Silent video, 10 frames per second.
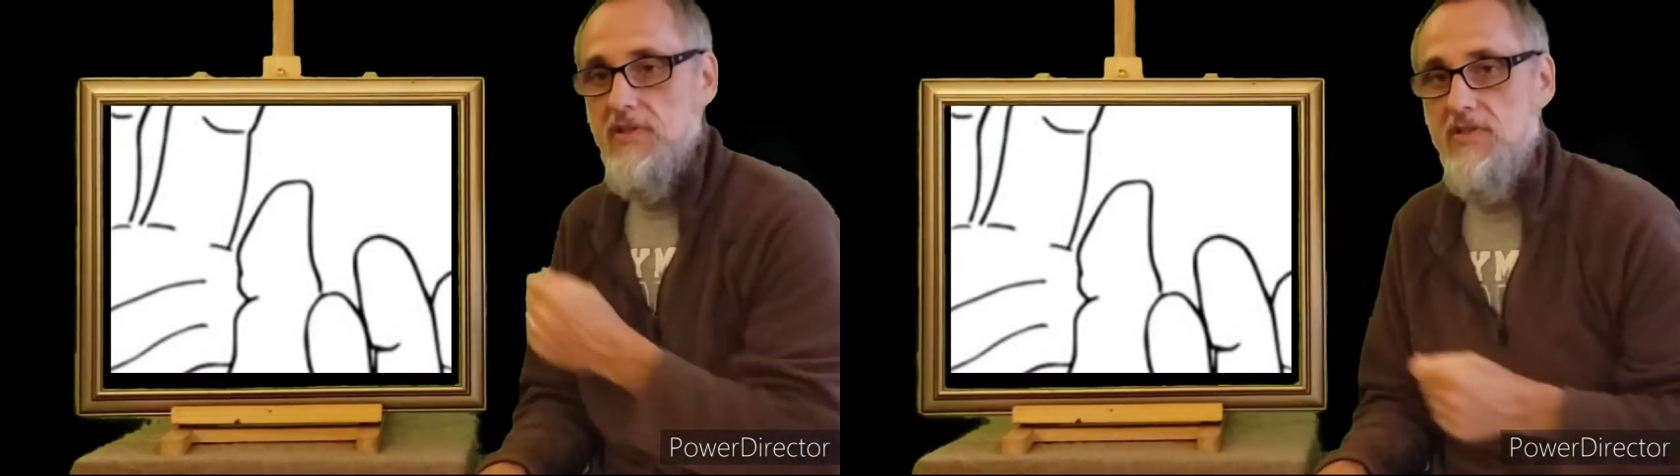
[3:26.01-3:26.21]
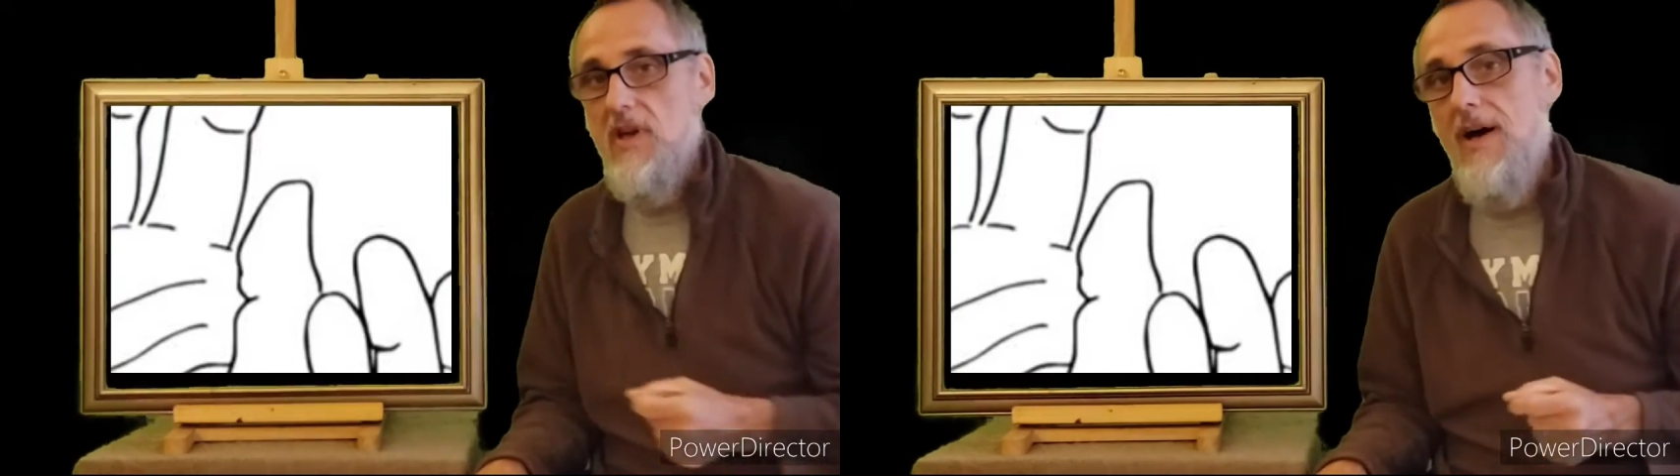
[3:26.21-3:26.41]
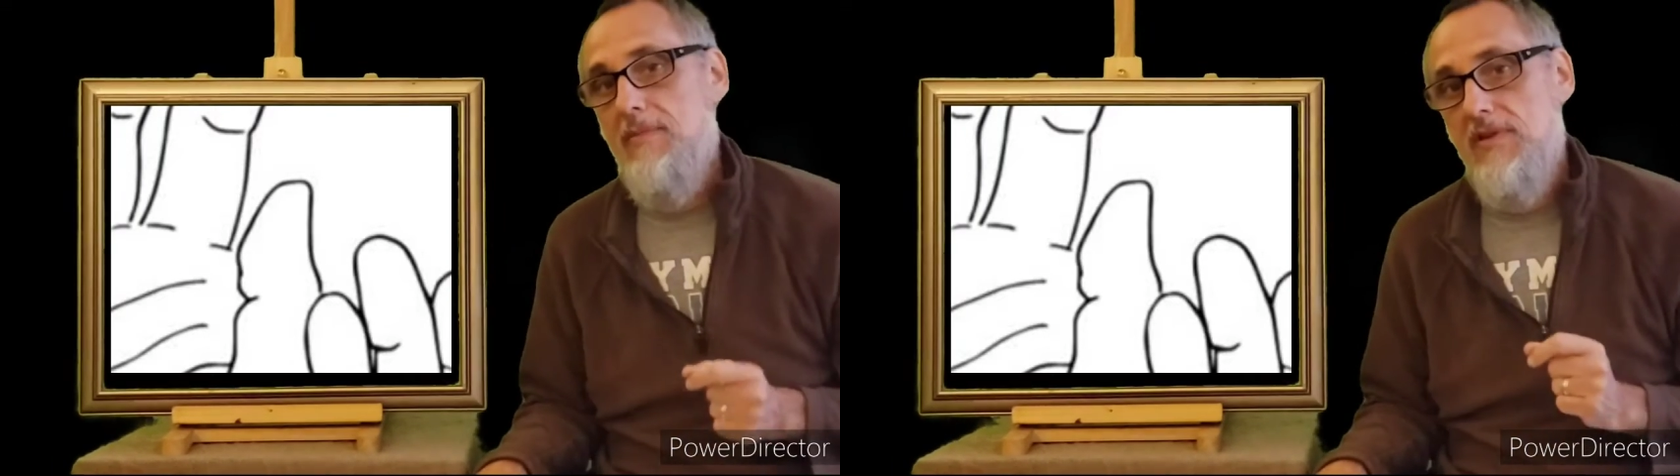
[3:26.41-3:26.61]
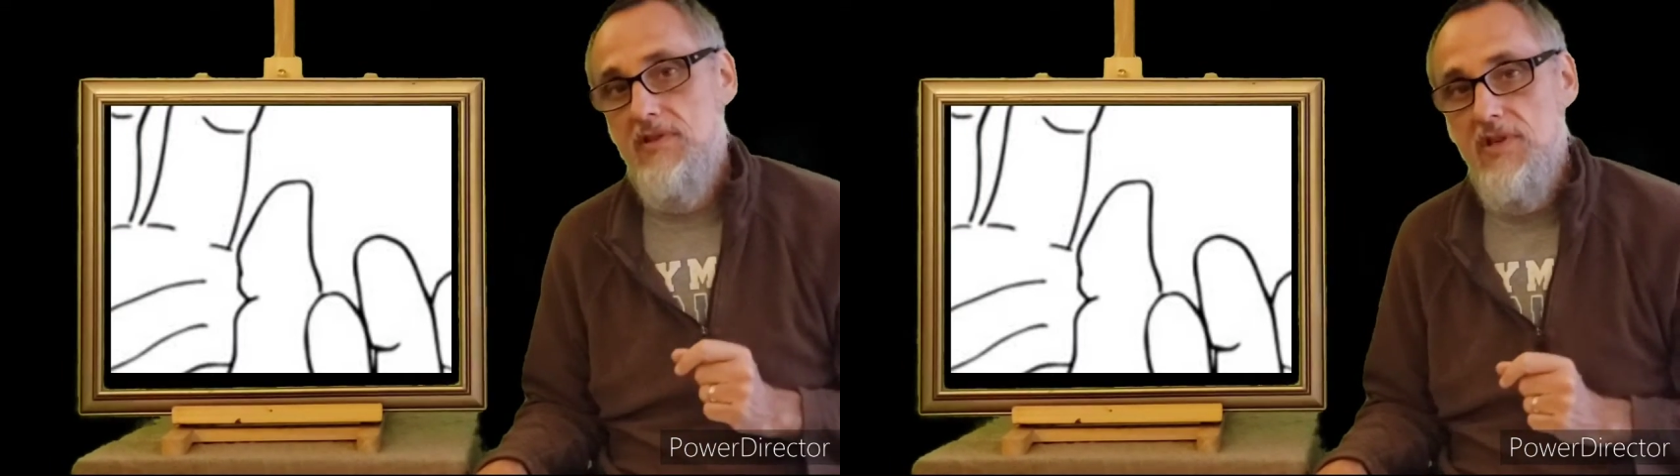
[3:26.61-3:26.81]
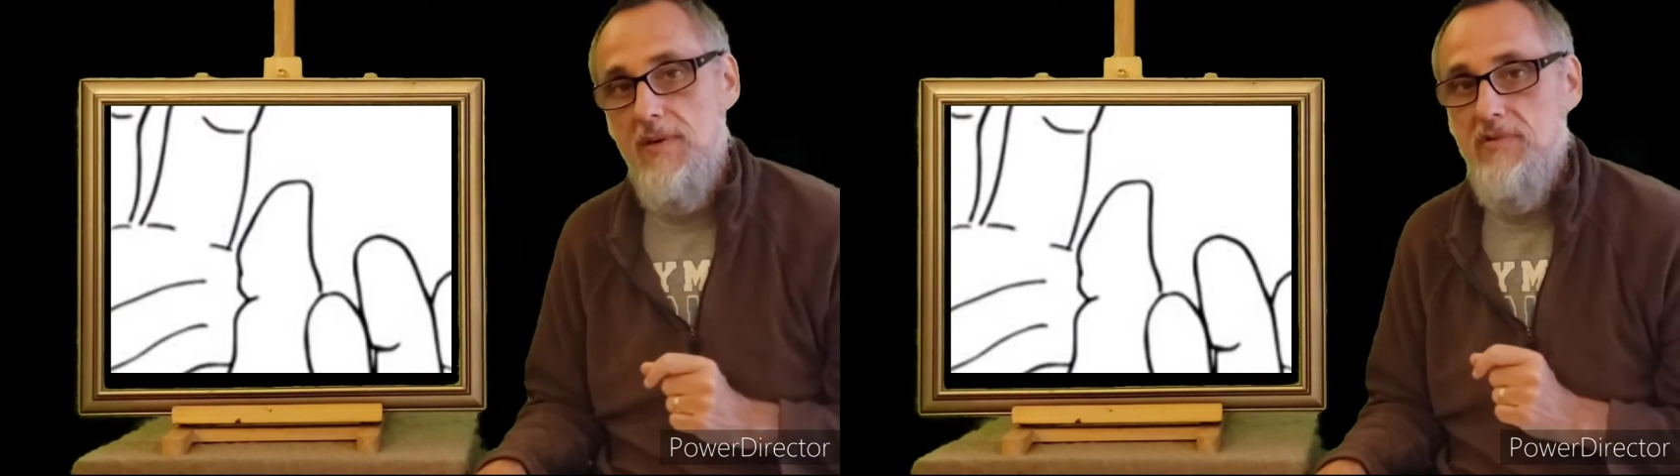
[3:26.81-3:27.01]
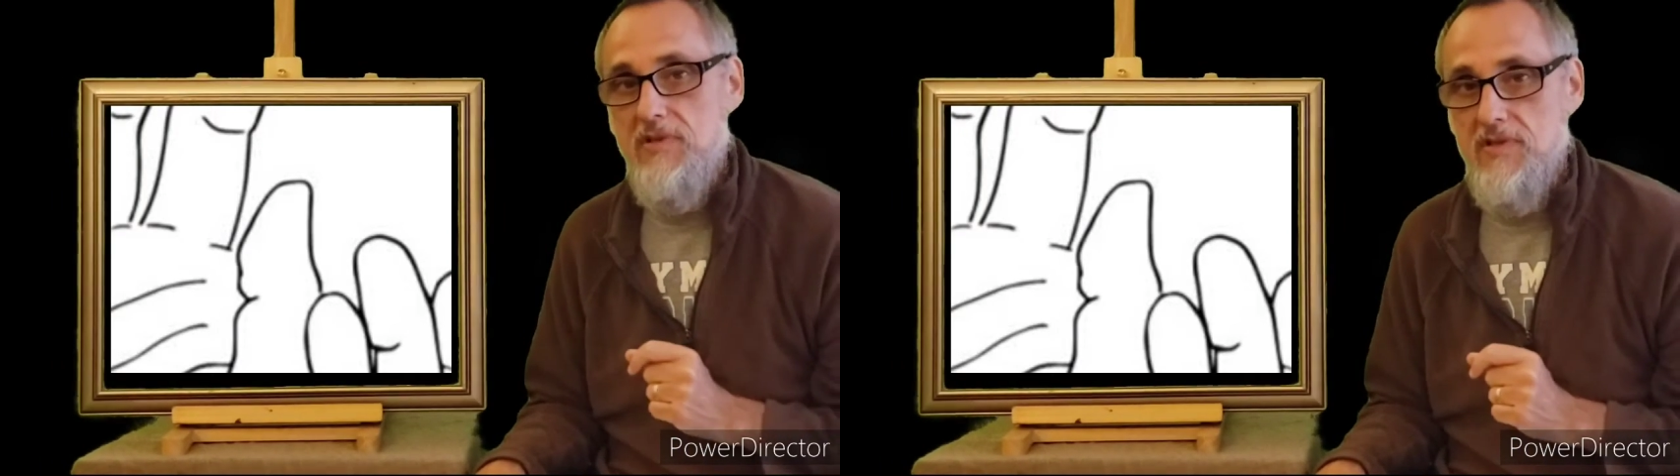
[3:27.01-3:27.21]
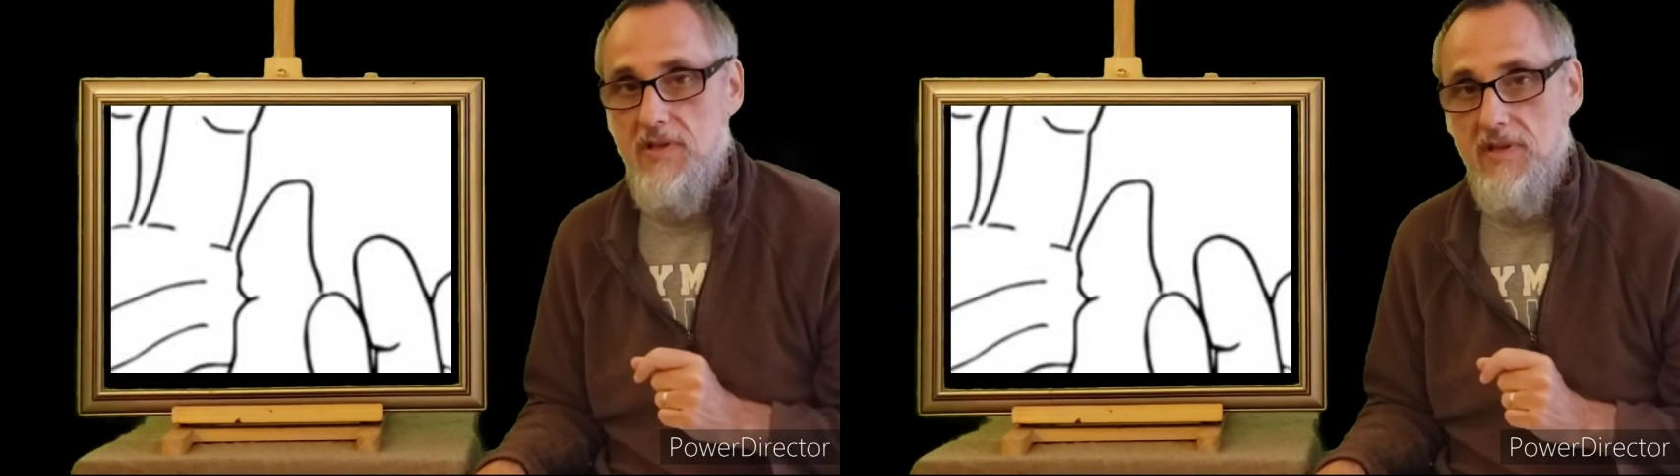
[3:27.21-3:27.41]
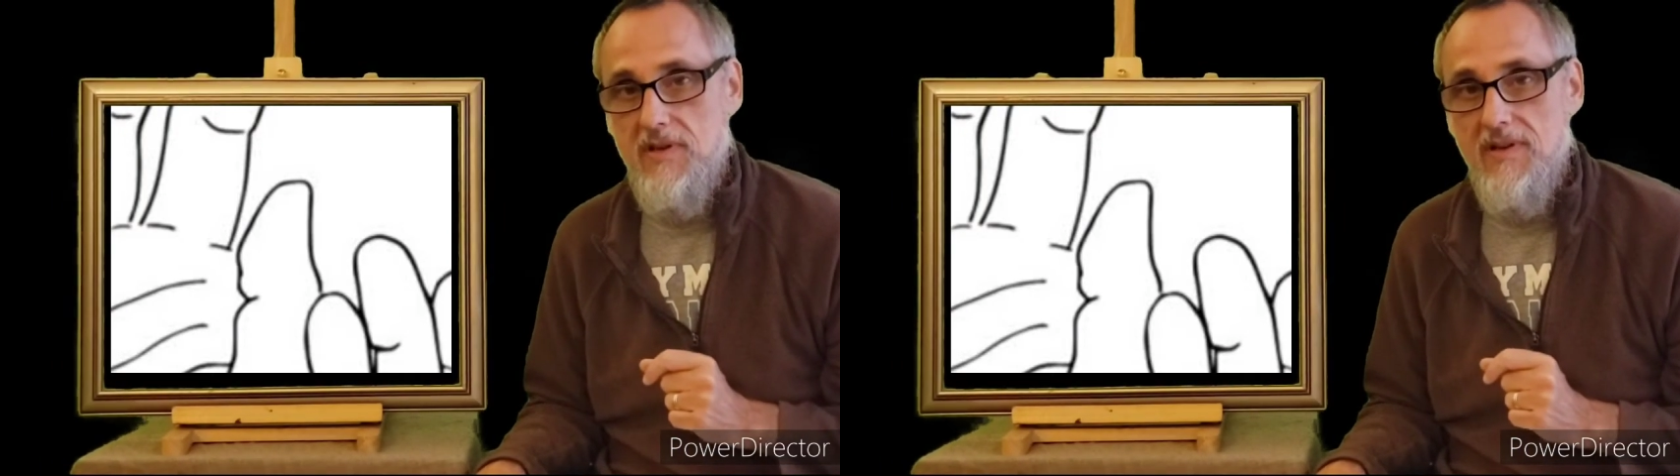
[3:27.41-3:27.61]
just copy the shapes you
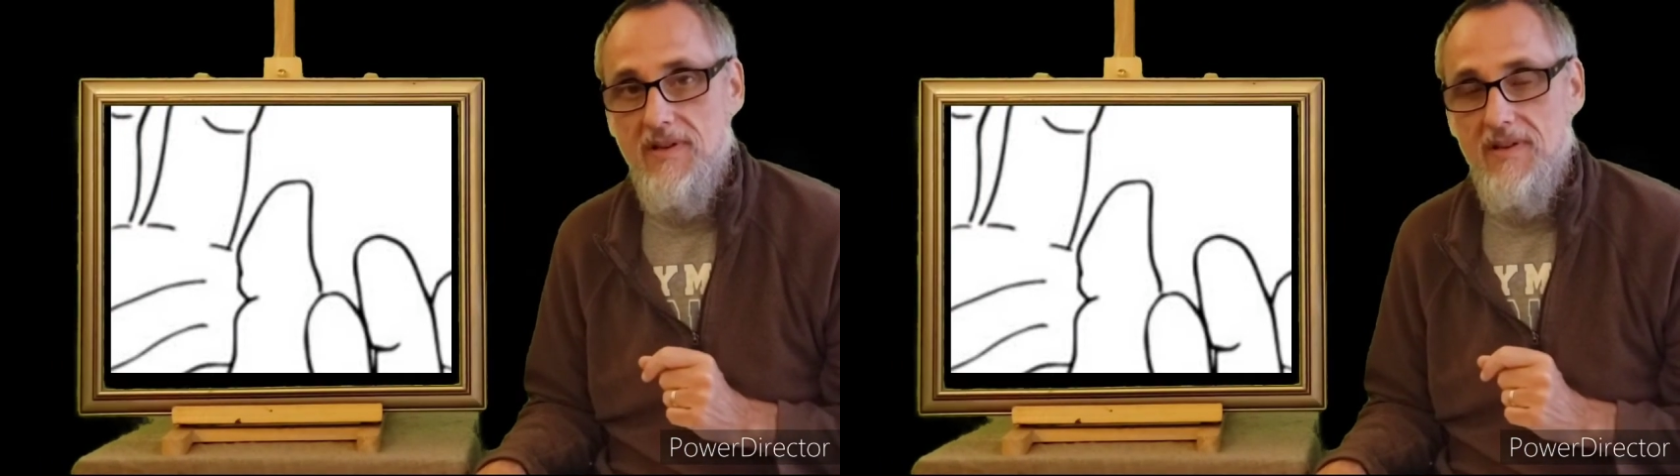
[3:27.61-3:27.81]
see here.